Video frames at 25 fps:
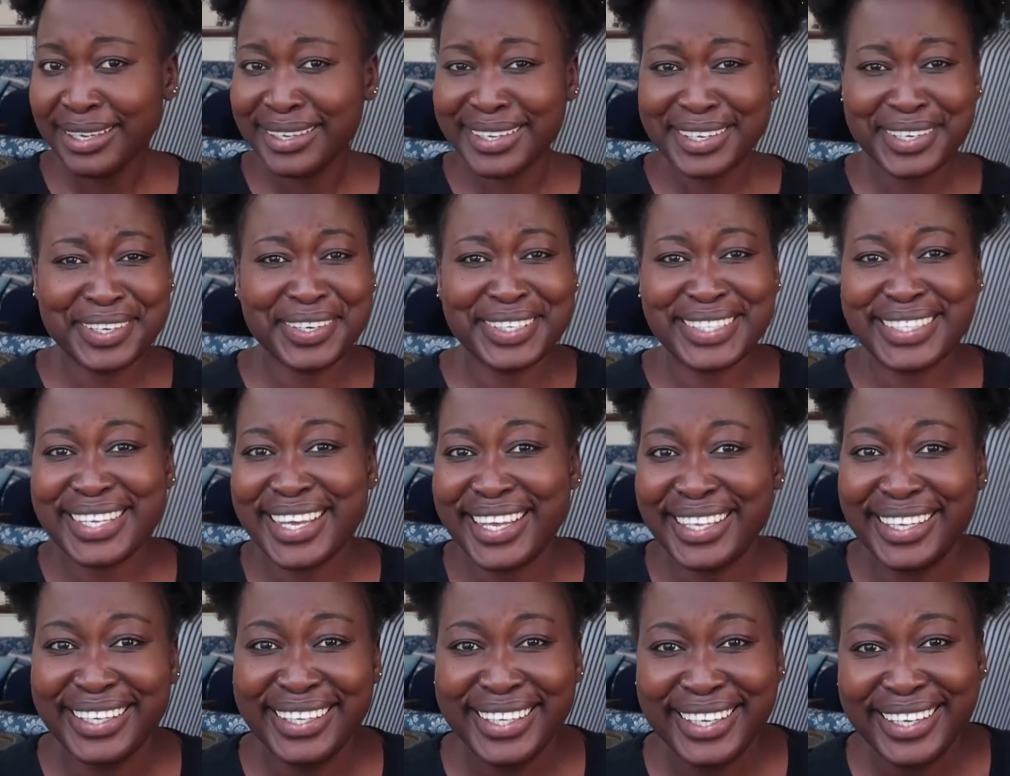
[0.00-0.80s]
a
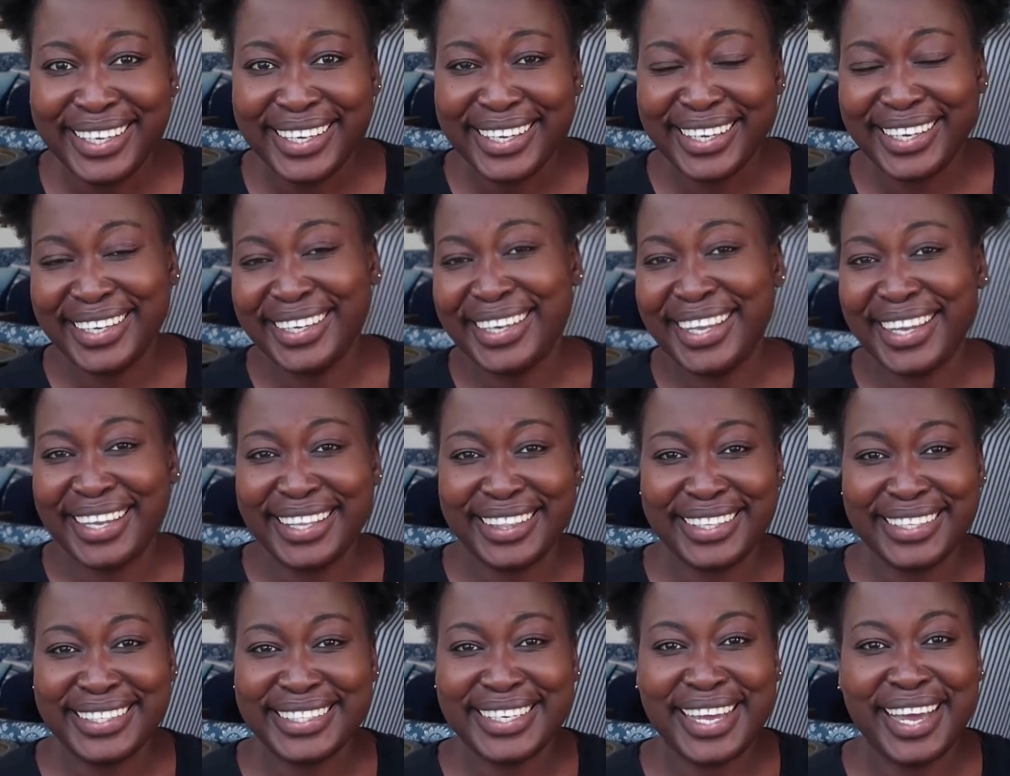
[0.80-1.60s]
hotel in
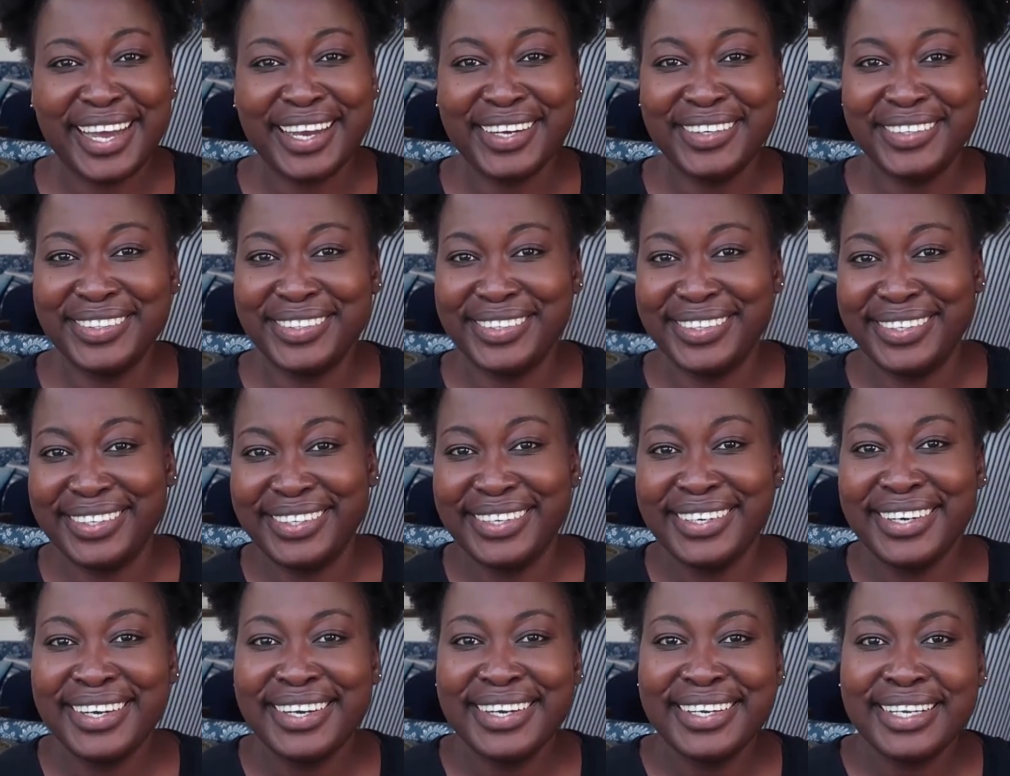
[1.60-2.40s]
like the town, or